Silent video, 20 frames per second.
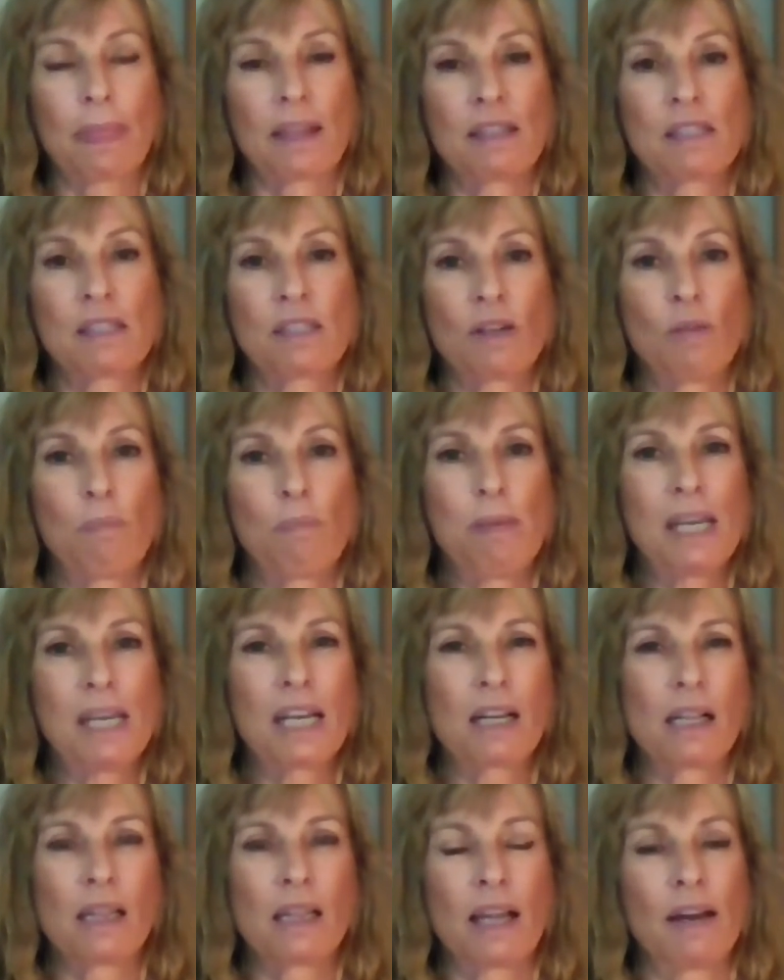So be
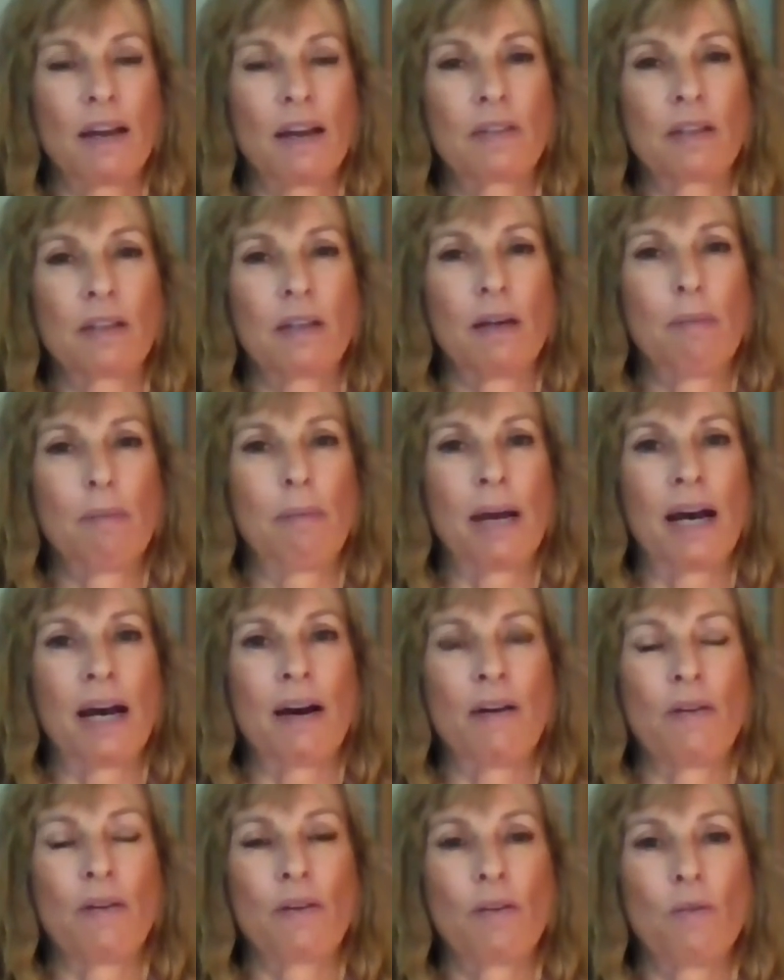clever
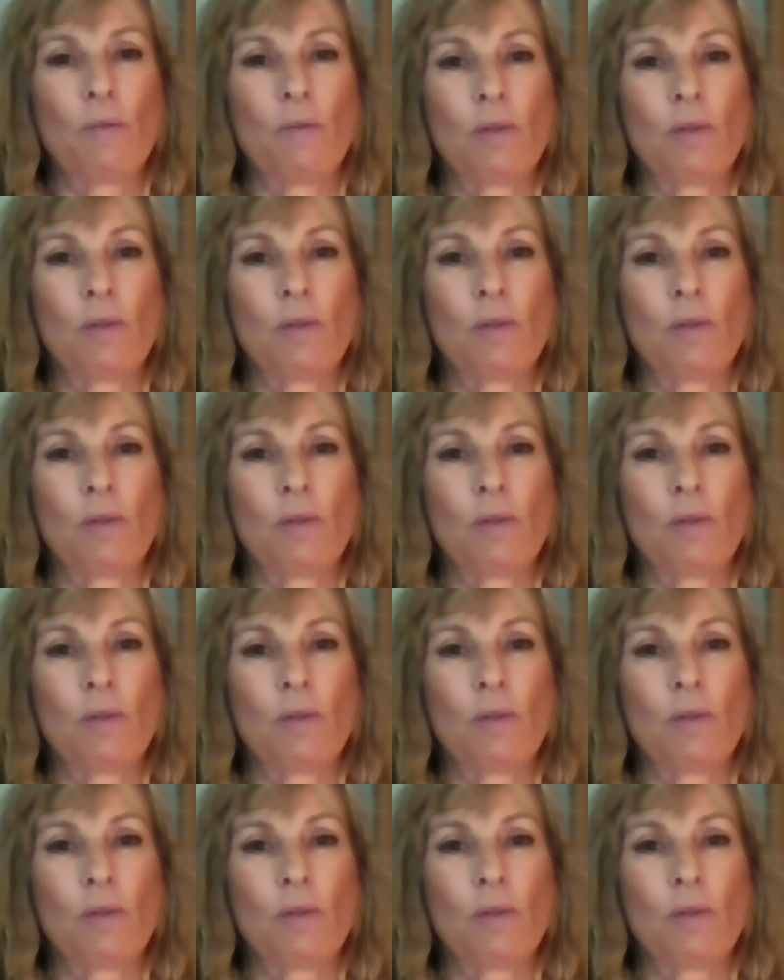about,